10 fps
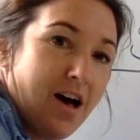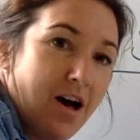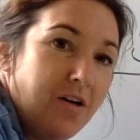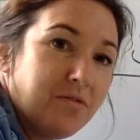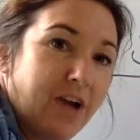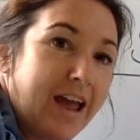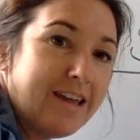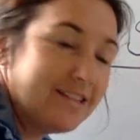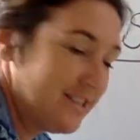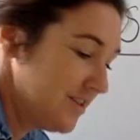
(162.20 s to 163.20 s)
All right,
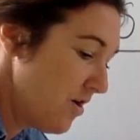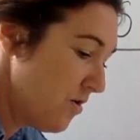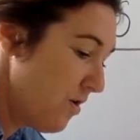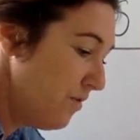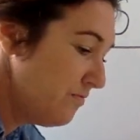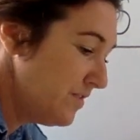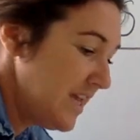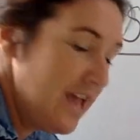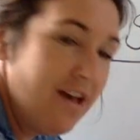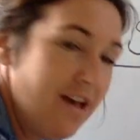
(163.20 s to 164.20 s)
so
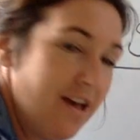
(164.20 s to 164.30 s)
hopefully